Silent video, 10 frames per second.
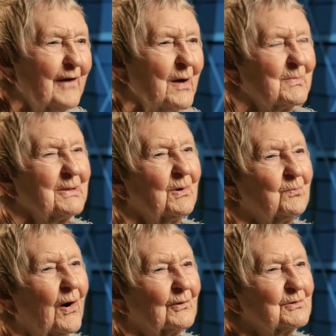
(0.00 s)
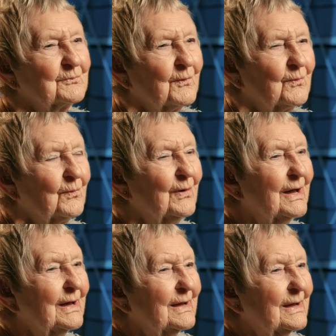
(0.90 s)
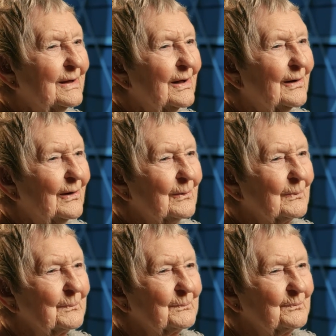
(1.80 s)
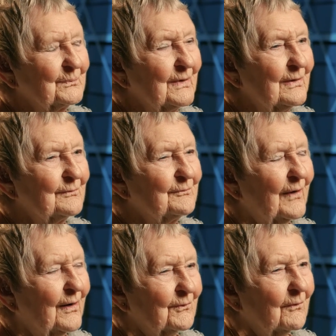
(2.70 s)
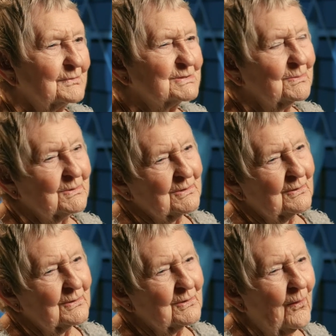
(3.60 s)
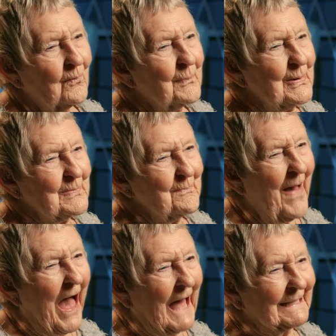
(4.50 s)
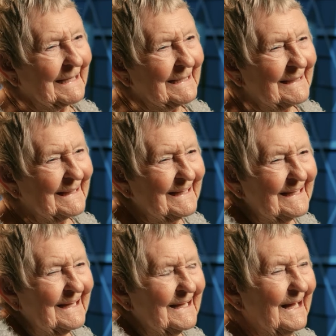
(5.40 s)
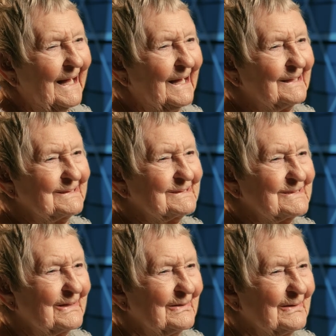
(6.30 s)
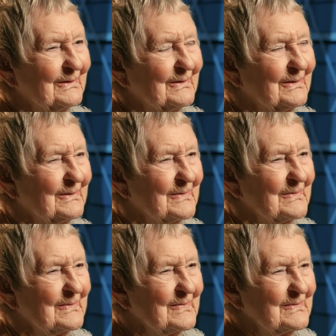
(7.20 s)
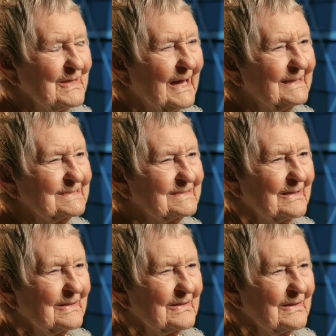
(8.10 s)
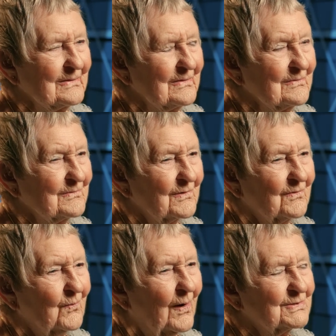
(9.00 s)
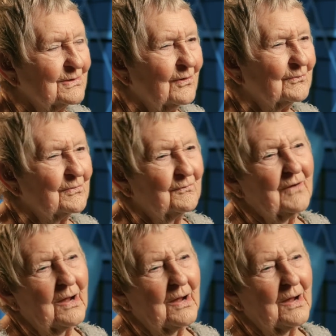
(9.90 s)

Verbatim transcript: family were wonderful. Um, her father obviously was a cockpit man, and uh, yes, and uh, quite a lot of the